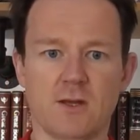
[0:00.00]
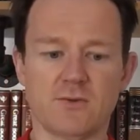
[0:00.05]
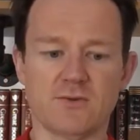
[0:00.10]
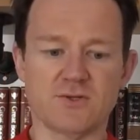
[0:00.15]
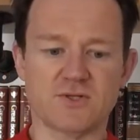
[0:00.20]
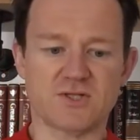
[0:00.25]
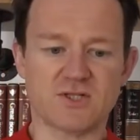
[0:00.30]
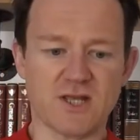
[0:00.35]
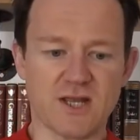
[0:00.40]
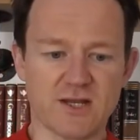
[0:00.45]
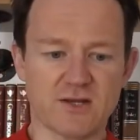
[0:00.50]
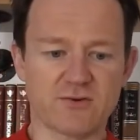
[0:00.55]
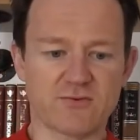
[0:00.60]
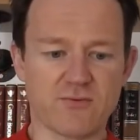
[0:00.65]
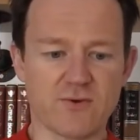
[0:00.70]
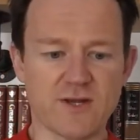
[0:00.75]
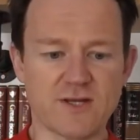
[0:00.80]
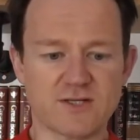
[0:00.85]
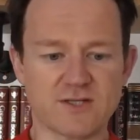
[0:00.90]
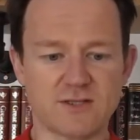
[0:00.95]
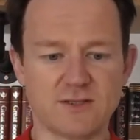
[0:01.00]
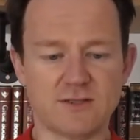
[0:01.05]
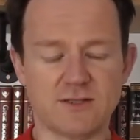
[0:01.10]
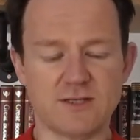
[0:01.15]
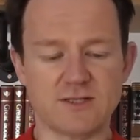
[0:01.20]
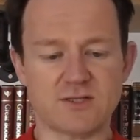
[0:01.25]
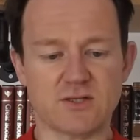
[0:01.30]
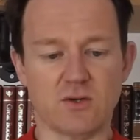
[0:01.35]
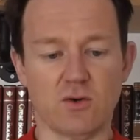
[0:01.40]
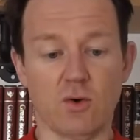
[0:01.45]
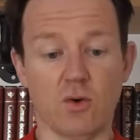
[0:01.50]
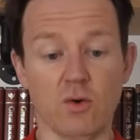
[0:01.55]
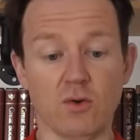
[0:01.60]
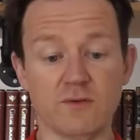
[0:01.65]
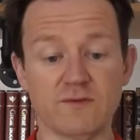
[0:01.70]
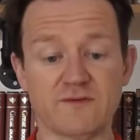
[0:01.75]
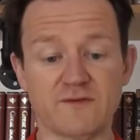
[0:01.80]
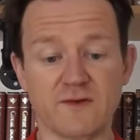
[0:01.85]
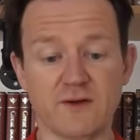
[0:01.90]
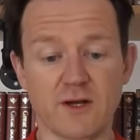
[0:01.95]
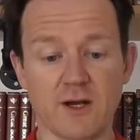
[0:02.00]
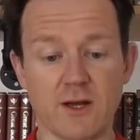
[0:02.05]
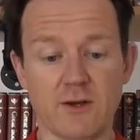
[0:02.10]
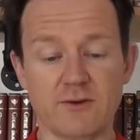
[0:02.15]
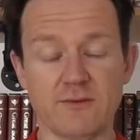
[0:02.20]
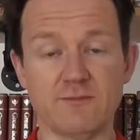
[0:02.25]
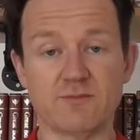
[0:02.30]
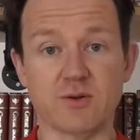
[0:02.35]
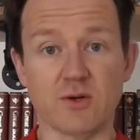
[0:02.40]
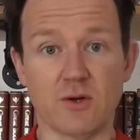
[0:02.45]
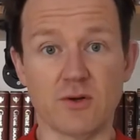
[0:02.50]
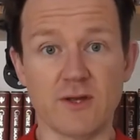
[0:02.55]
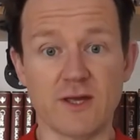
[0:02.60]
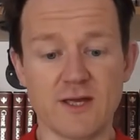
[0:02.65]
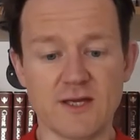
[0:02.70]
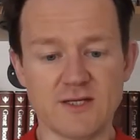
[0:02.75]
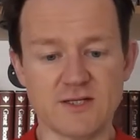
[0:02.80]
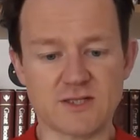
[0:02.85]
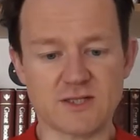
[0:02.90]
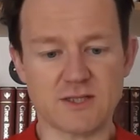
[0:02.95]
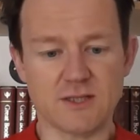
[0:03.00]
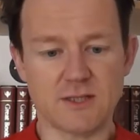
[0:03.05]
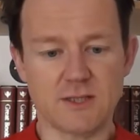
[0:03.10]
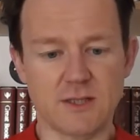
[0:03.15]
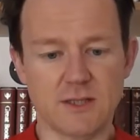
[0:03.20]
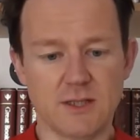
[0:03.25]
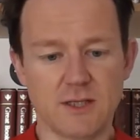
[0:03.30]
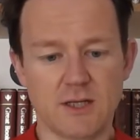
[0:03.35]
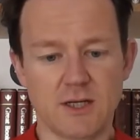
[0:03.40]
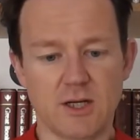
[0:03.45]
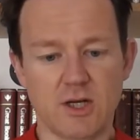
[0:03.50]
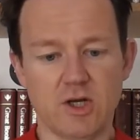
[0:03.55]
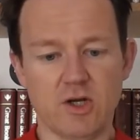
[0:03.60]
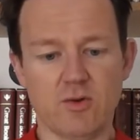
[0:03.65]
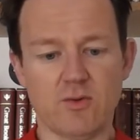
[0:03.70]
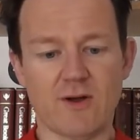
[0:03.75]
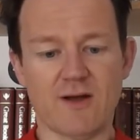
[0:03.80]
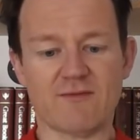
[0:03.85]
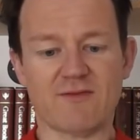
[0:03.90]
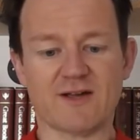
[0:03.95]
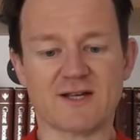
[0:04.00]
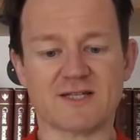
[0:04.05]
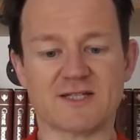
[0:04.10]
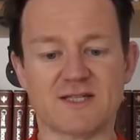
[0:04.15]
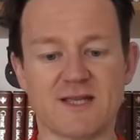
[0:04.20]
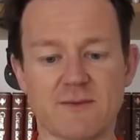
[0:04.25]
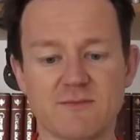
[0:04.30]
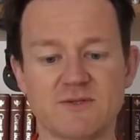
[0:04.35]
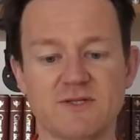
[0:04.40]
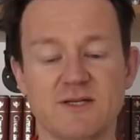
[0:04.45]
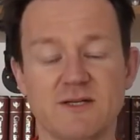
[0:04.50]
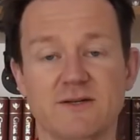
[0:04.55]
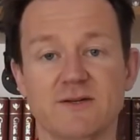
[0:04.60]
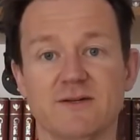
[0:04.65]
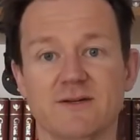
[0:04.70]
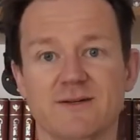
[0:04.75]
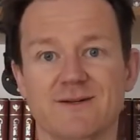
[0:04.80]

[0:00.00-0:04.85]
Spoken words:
The second reason is that all furloughed employees who have accepted